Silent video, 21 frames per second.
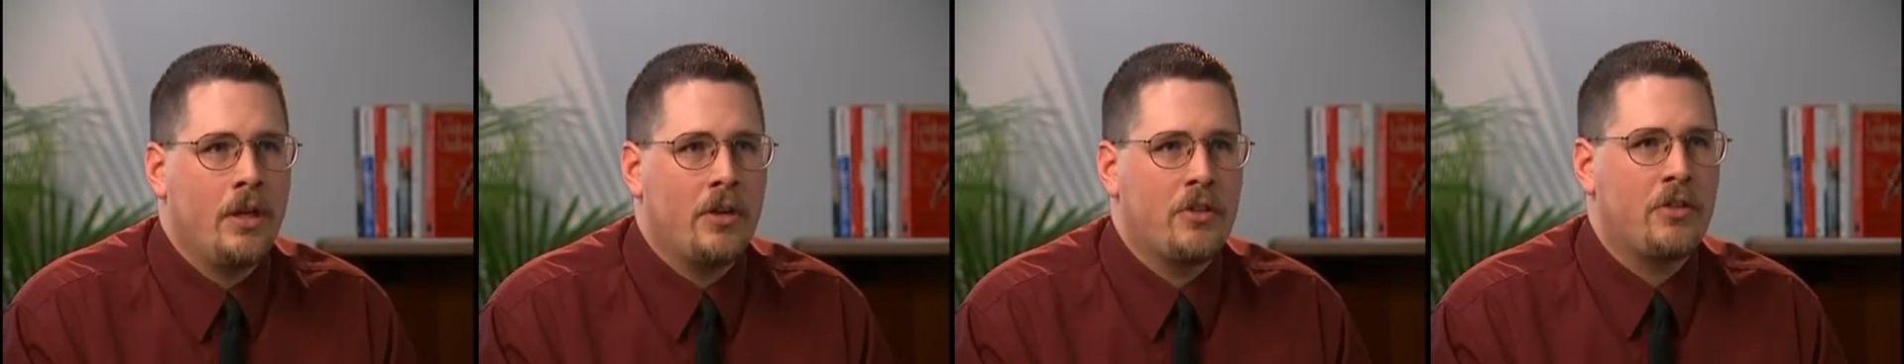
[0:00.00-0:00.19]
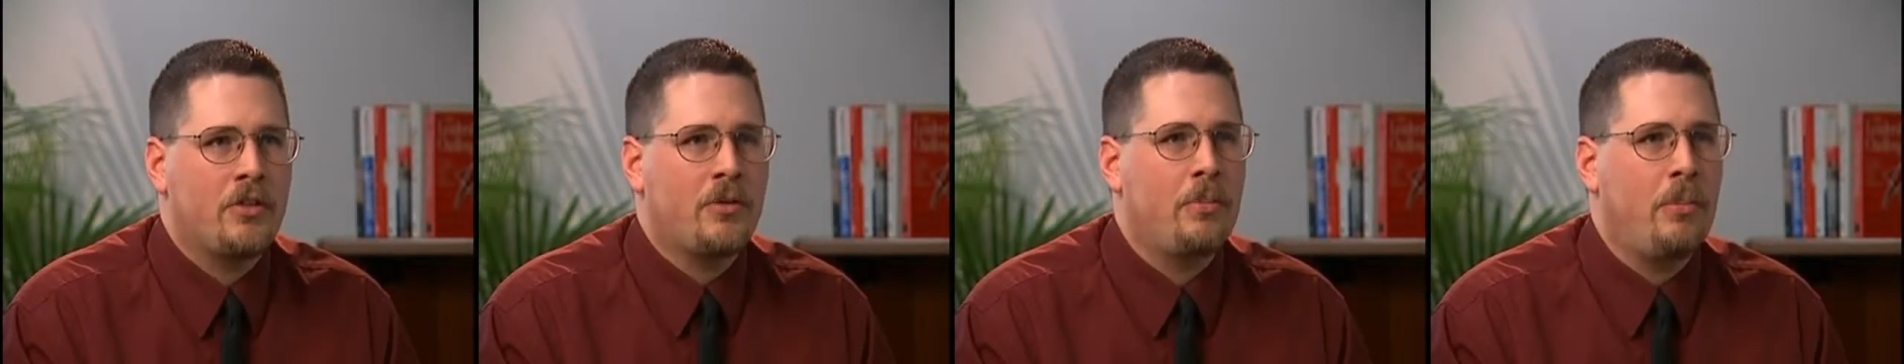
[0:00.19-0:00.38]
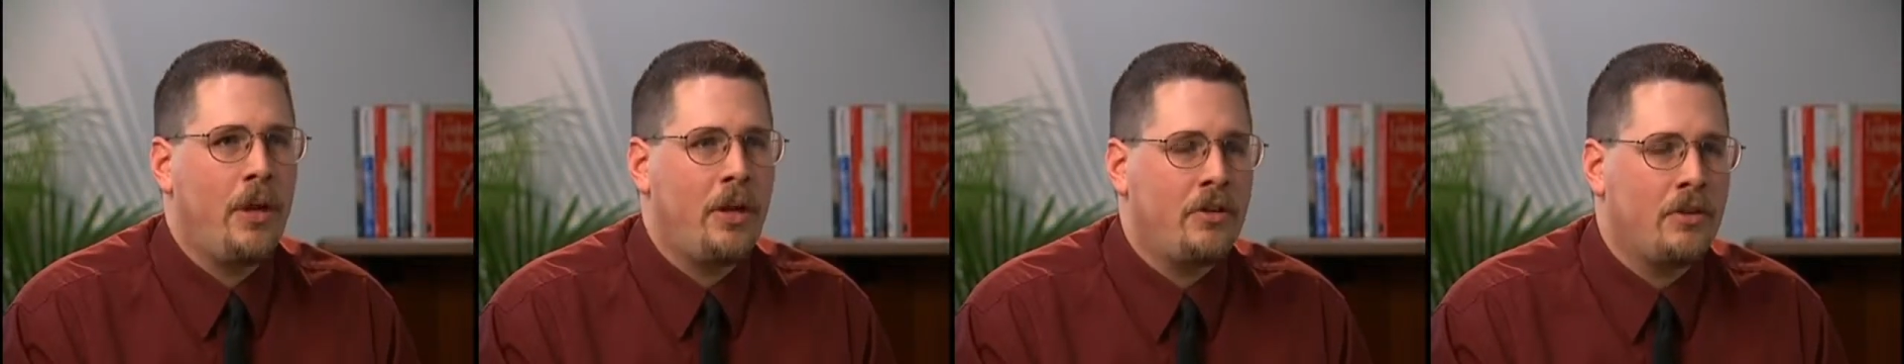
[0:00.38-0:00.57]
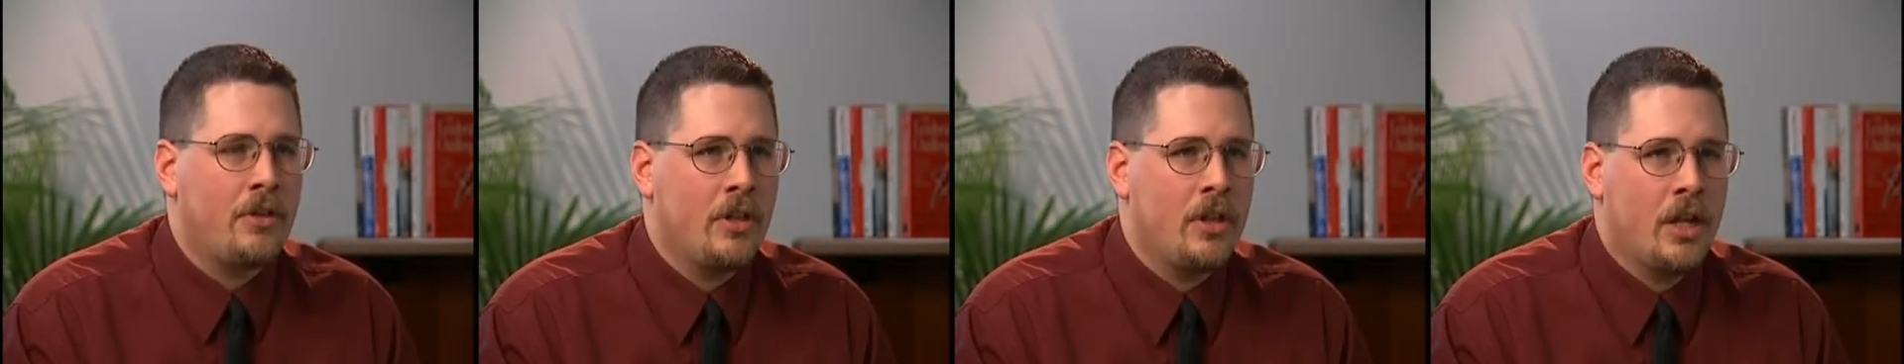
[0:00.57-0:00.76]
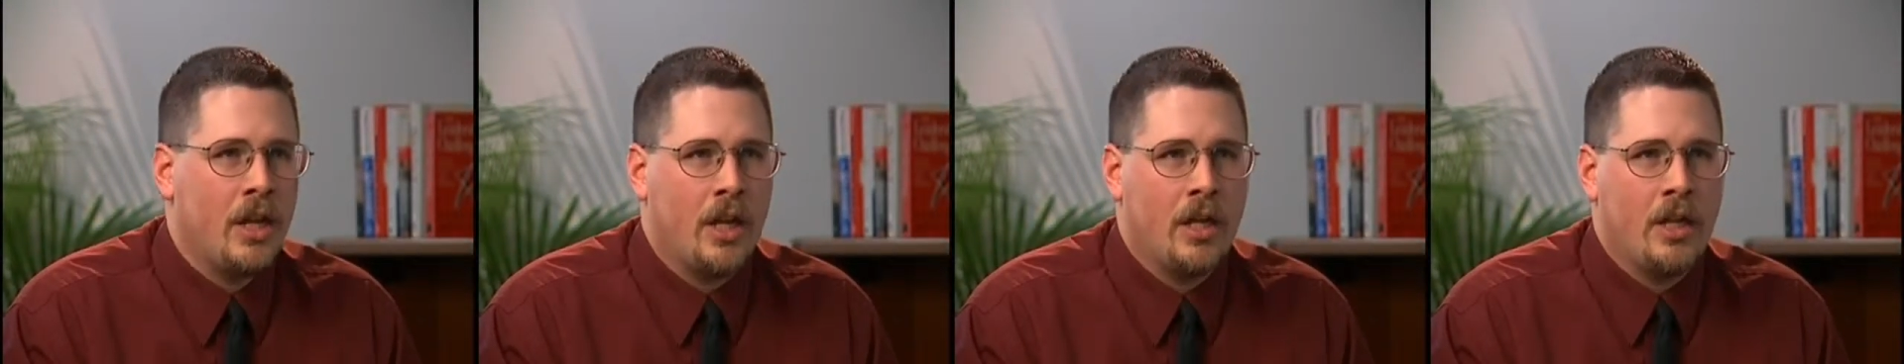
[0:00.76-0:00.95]

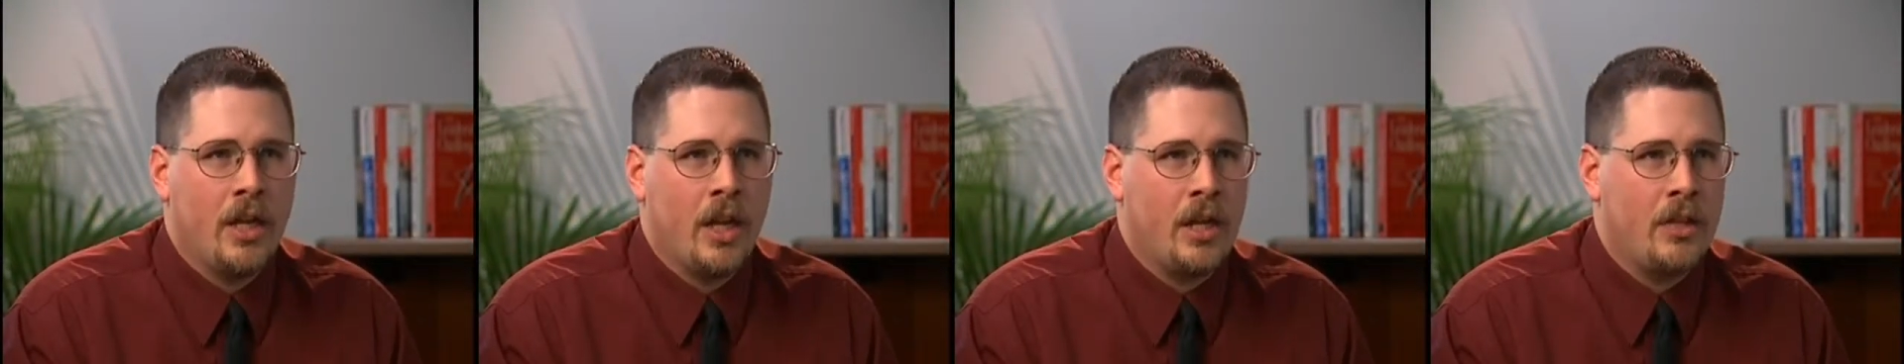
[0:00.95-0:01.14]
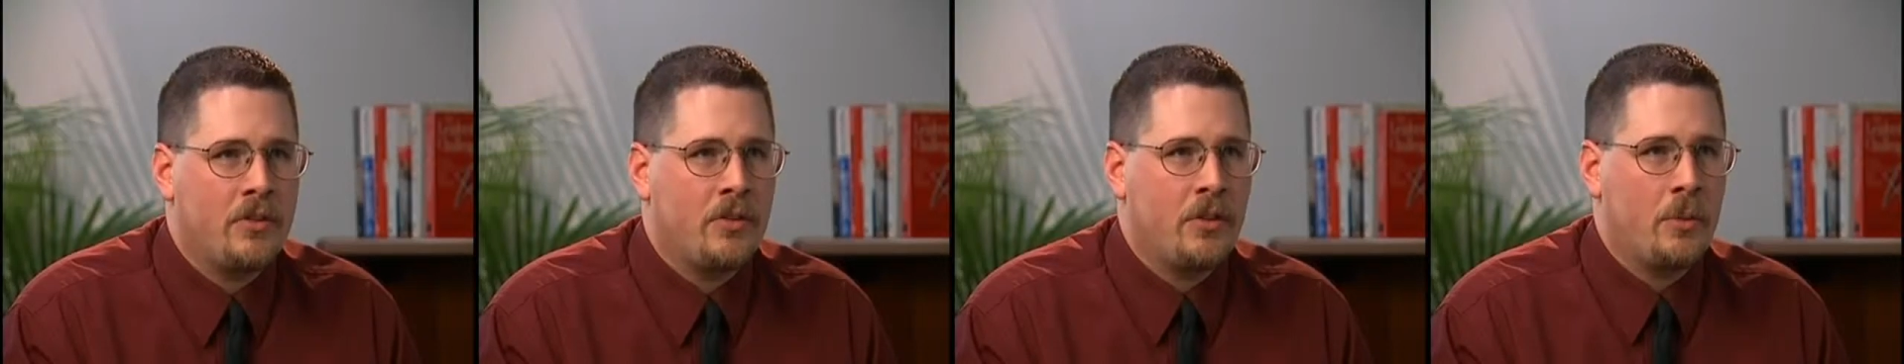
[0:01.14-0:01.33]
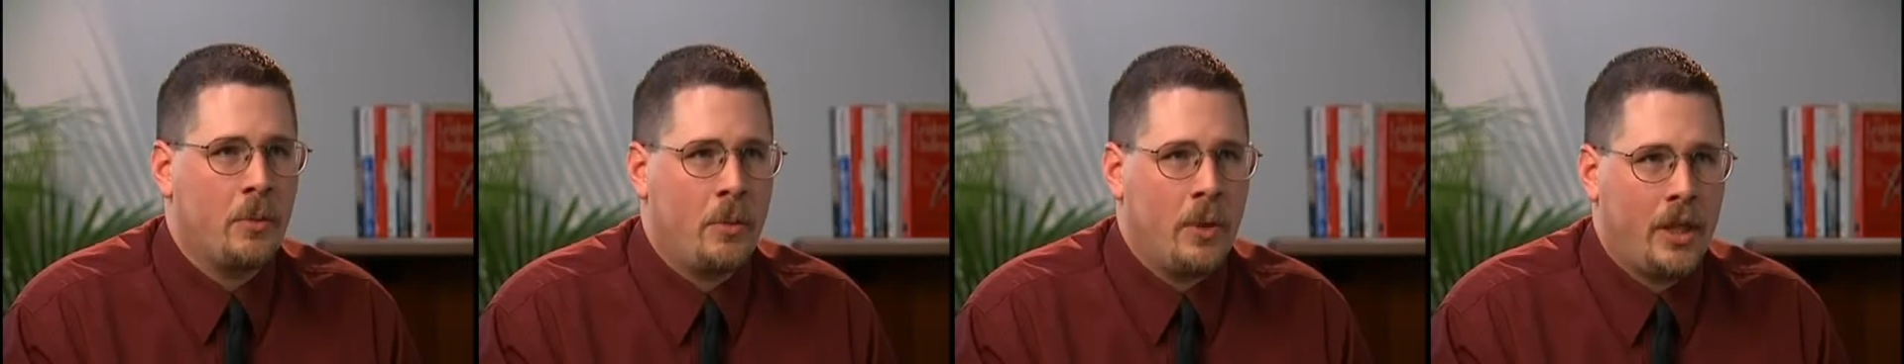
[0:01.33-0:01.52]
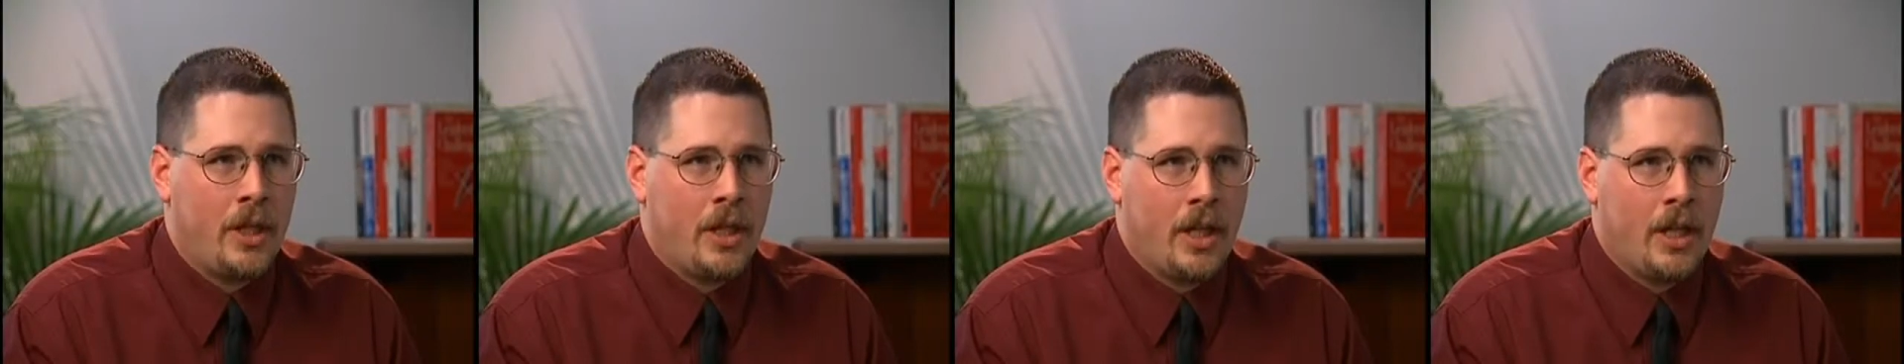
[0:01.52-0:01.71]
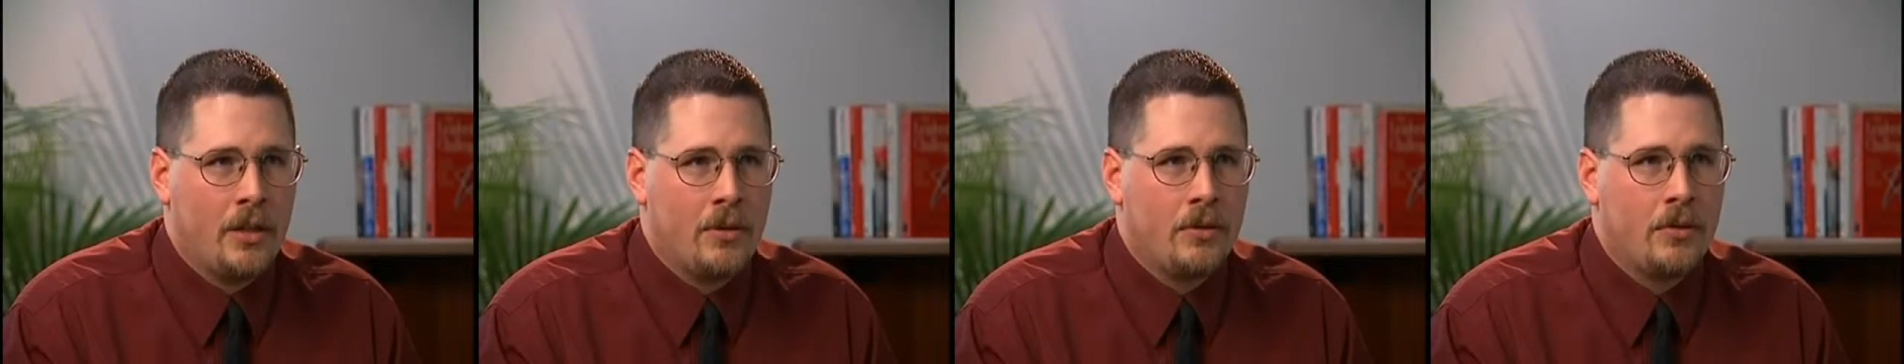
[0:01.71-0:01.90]
especially on nights and
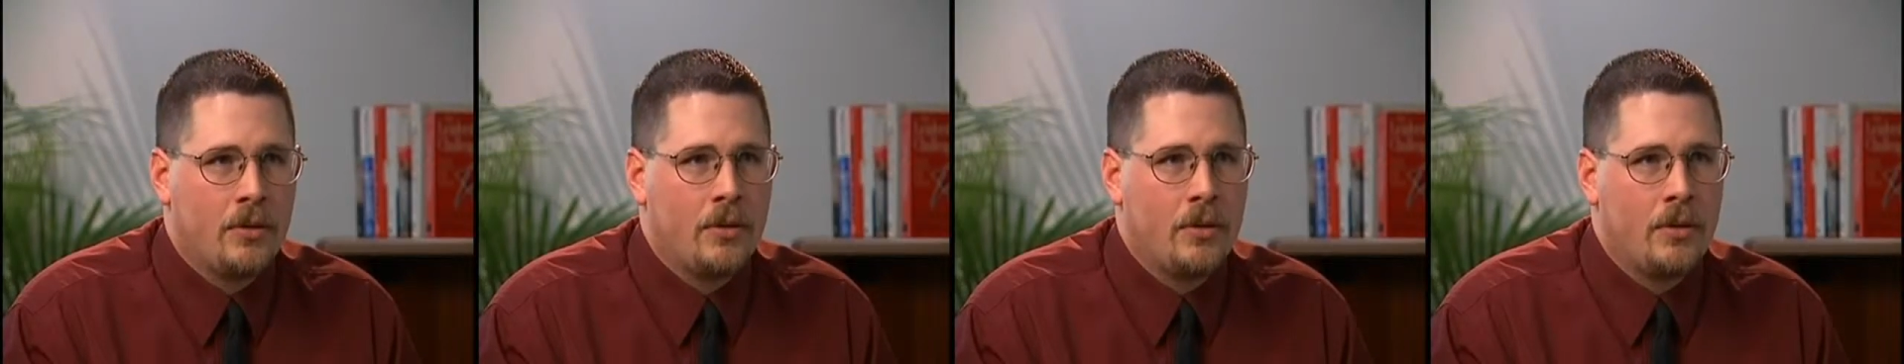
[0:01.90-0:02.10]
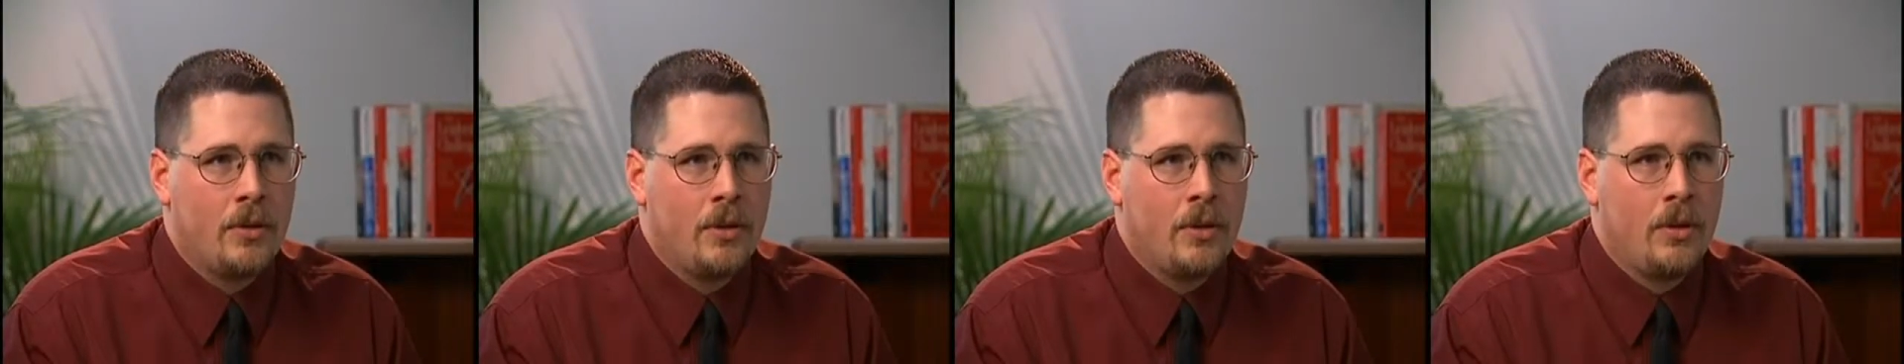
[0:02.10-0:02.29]
weekends,